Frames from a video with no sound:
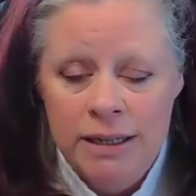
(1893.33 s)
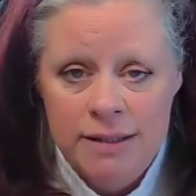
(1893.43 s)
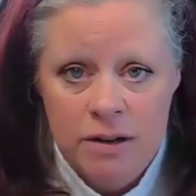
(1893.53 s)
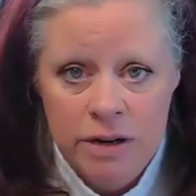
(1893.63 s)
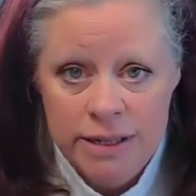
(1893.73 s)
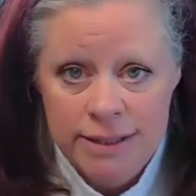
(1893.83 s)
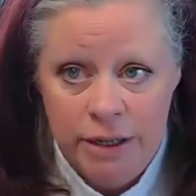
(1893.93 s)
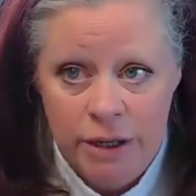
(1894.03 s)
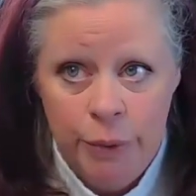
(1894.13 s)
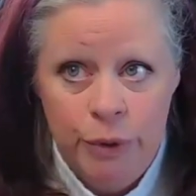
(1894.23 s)
et
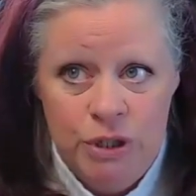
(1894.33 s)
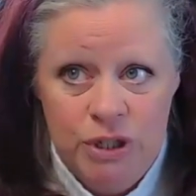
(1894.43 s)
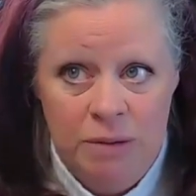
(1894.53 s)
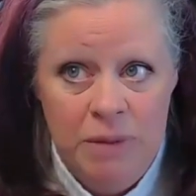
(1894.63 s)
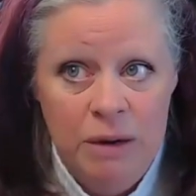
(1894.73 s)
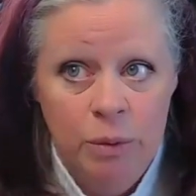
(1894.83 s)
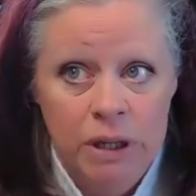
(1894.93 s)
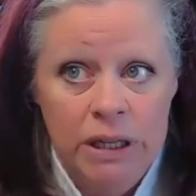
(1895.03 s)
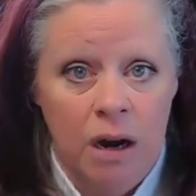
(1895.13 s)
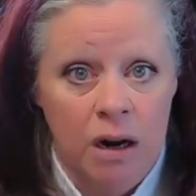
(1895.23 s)
cetera, which can be
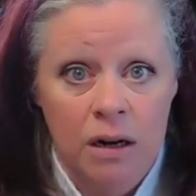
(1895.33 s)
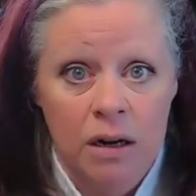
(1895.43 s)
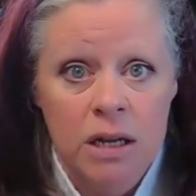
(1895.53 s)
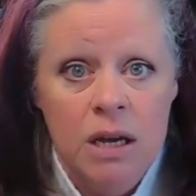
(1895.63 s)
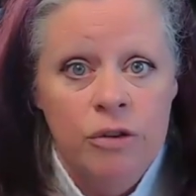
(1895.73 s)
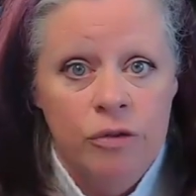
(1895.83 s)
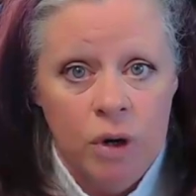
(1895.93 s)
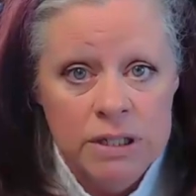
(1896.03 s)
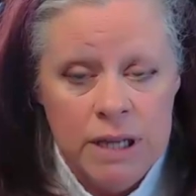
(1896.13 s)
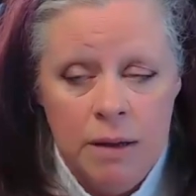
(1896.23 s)
really hard
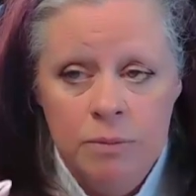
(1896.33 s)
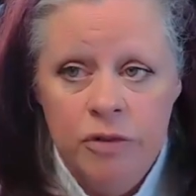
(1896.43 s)
for some.